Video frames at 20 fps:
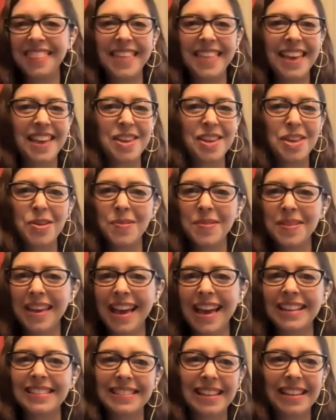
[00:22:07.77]
thank you.
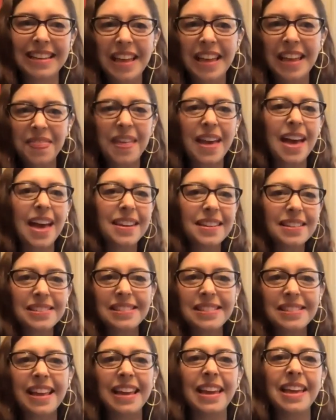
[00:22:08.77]
Yes, and that is
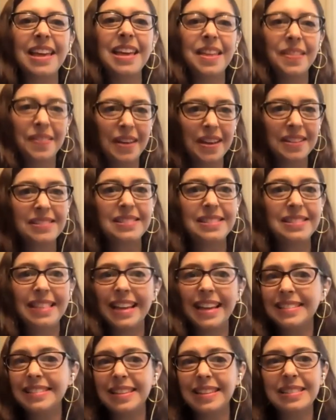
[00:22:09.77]
like that's
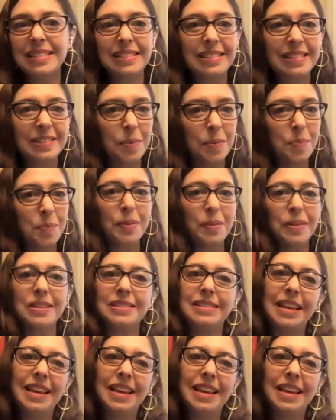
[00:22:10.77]
the simplest.